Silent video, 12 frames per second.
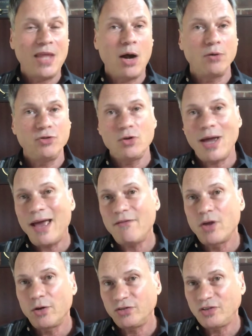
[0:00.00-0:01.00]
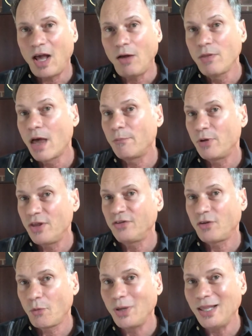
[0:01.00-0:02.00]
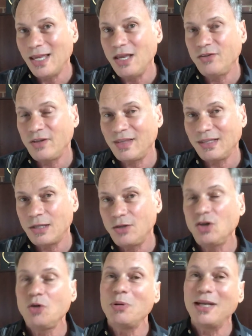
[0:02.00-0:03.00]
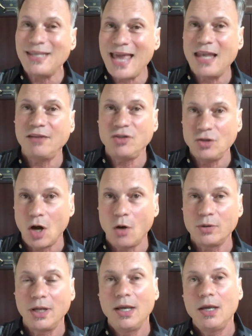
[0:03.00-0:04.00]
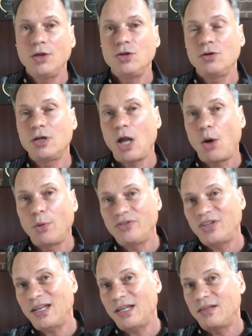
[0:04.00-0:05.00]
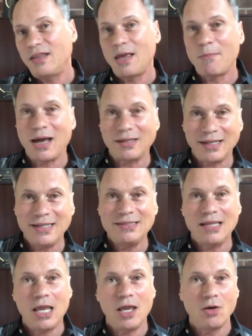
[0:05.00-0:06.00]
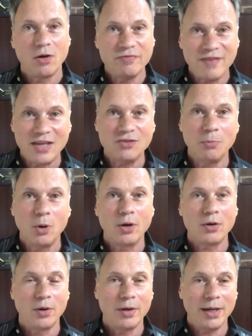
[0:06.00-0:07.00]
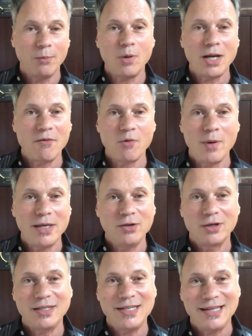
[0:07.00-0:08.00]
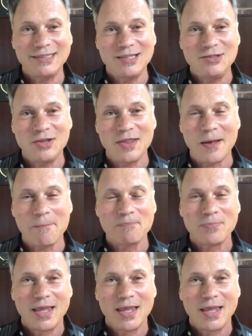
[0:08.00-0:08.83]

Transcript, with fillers: Now, if you have their cell number, this is a really easy thing to do, but again, if you don't, you can always send it to them on LinkedIn or Facebook or in whatever way you're connected to them.